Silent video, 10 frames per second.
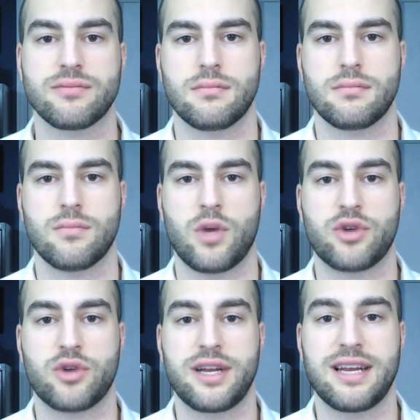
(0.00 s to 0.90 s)
When
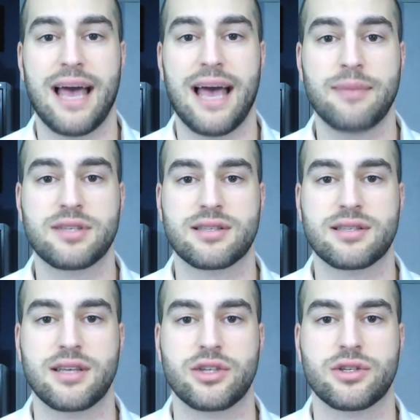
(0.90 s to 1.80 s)
treating absence
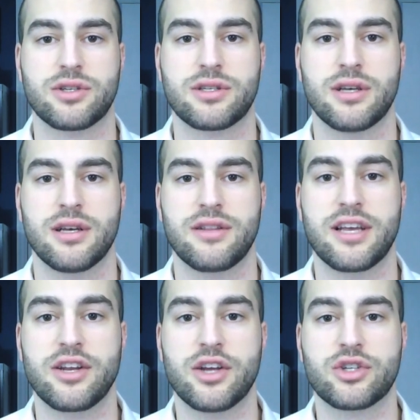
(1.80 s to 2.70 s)
seizures, the
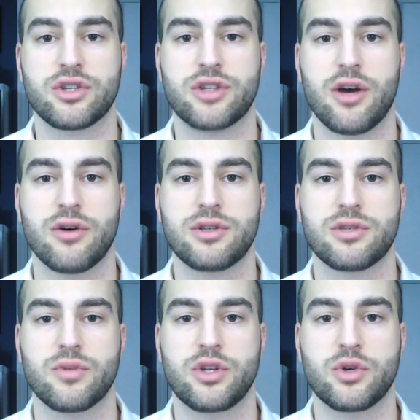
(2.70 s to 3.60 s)
initial dose
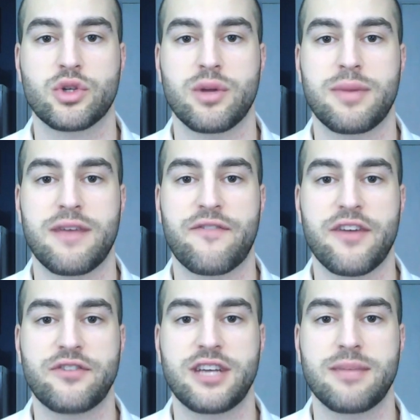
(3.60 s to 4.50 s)
would usually be
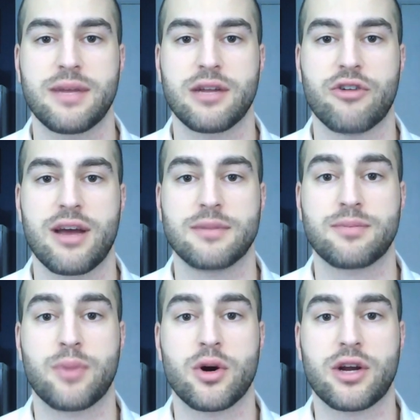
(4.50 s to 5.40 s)
15 milligrams
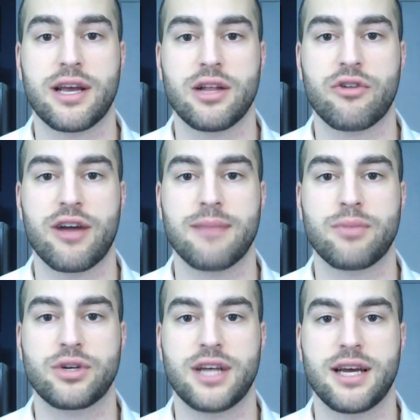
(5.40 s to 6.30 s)
per kilogram per
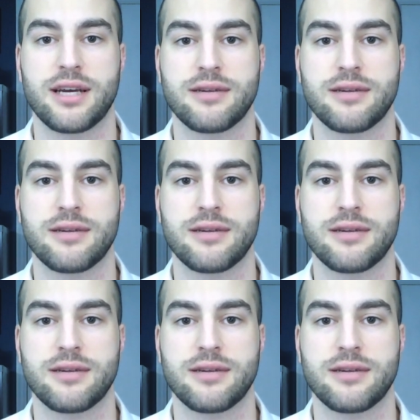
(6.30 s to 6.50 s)
day.